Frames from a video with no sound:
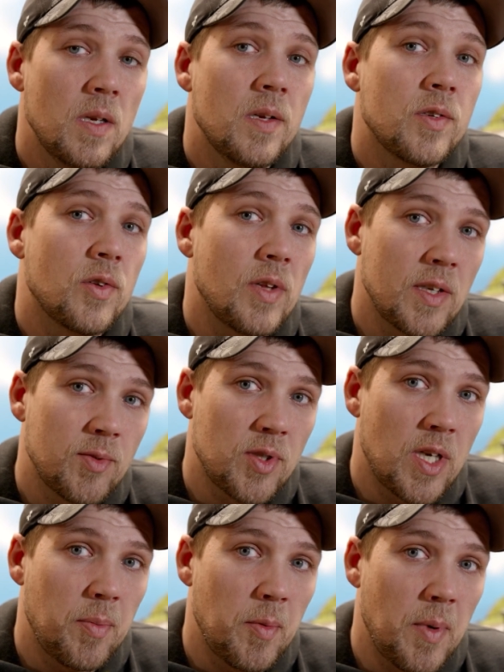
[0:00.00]
So thanks for
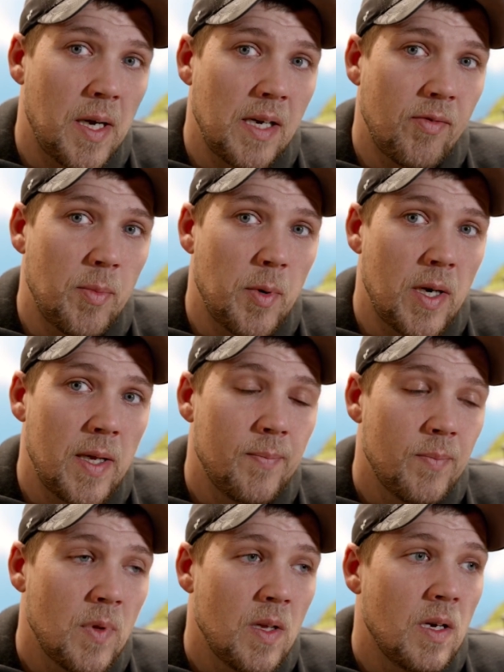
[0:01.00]
stopping by, everybody.
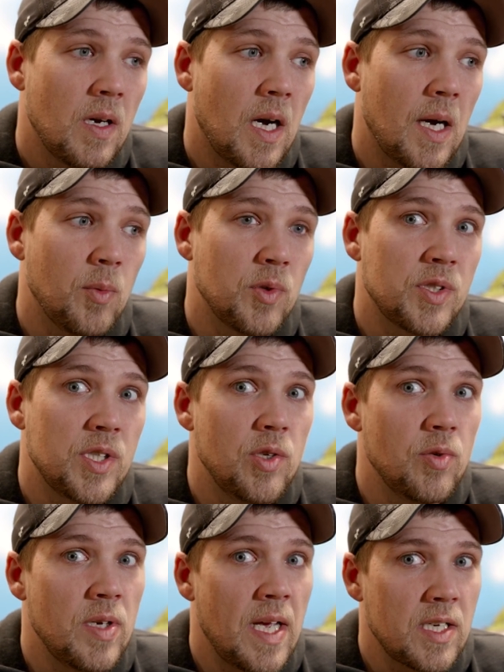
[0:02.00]
I will see
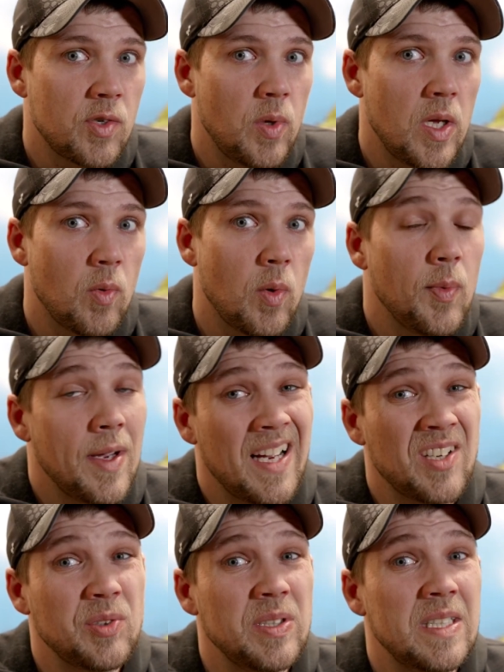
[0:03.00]
you next week when we
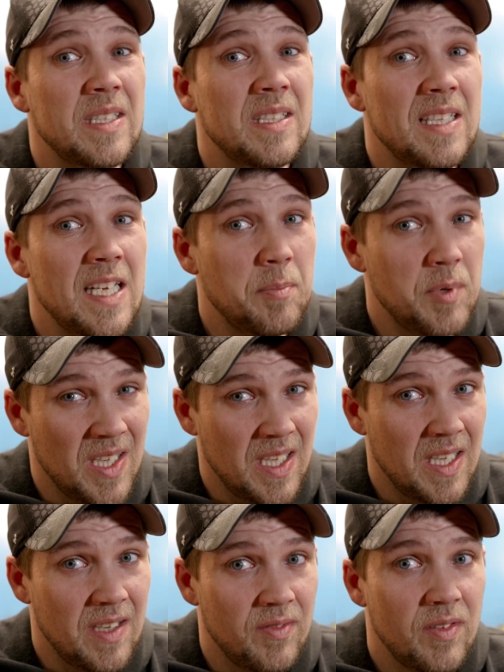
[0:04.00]
actually deep
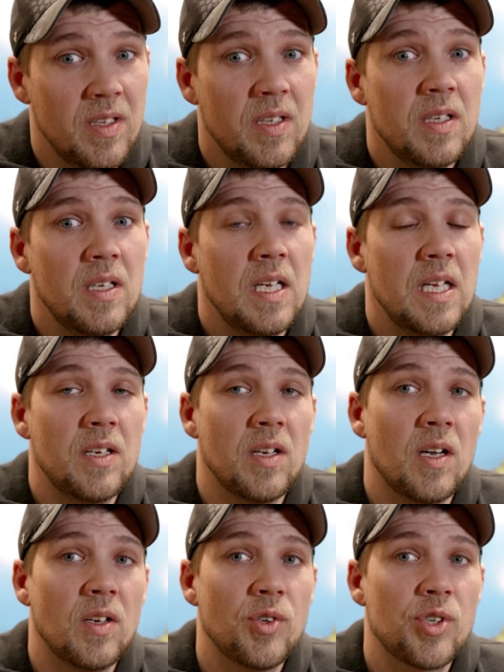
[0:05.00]
dive into
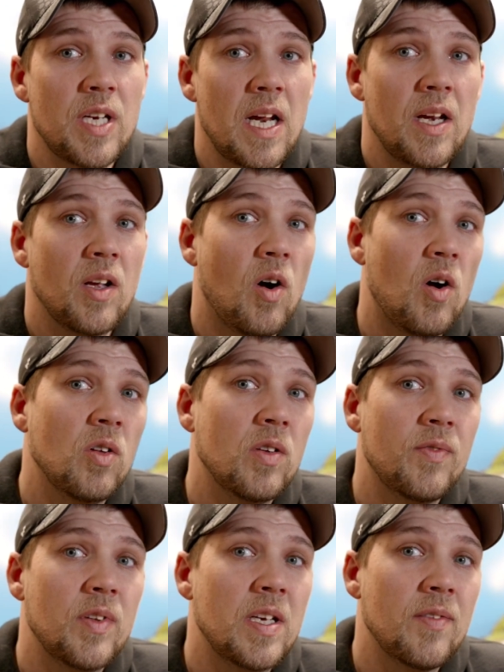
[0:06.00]
understanding all
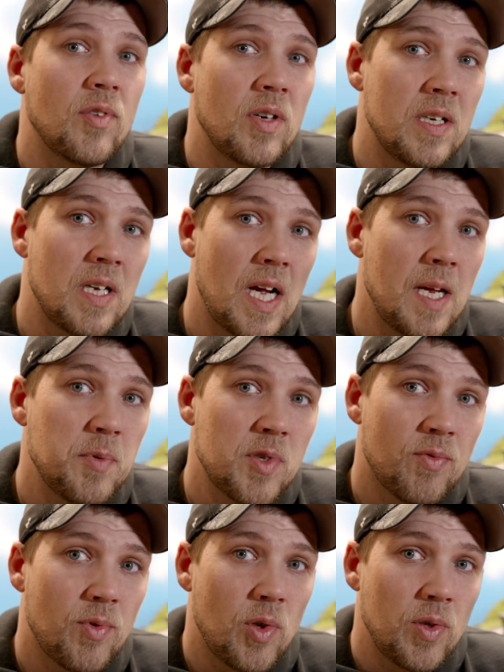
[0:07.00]
of the different types
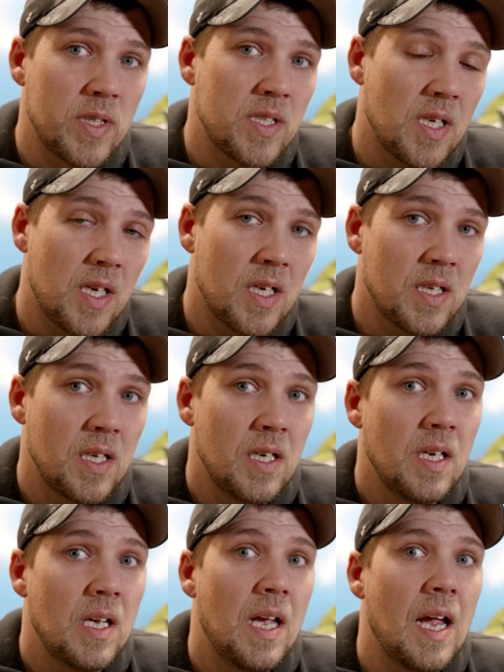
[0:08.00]
of rolling stock
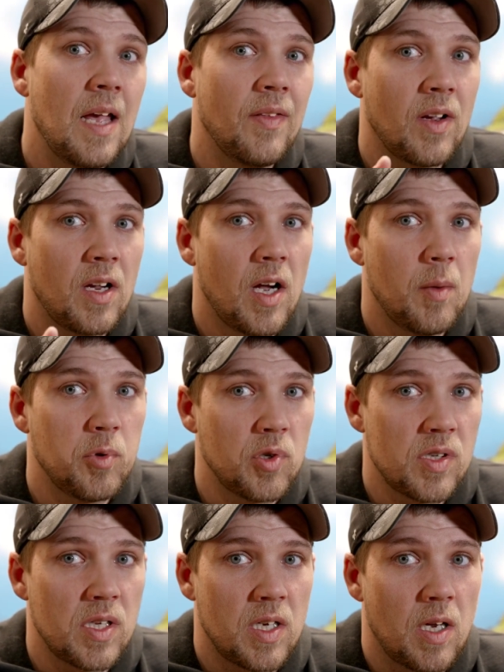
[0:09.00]
and the
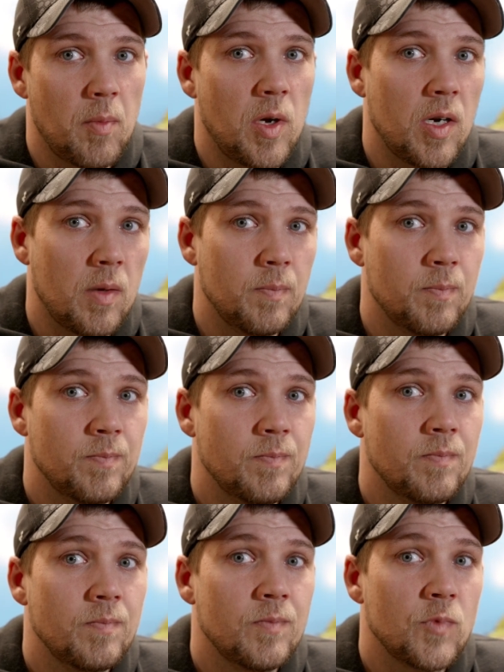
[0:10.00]
couplers that come on them.
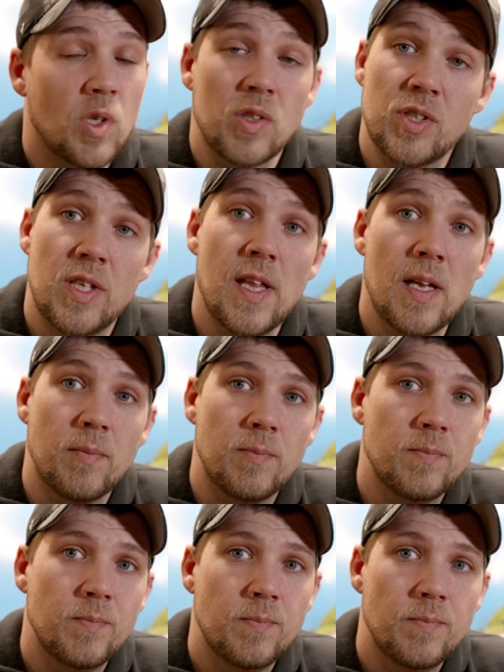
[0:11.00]
So I'll see you then.
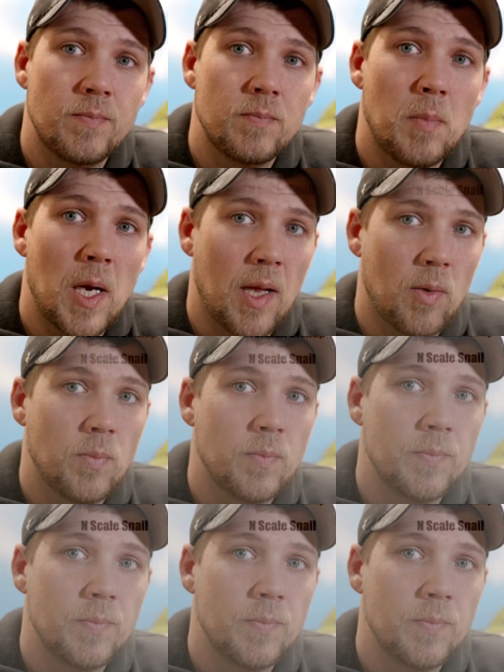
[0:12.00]
Bye now.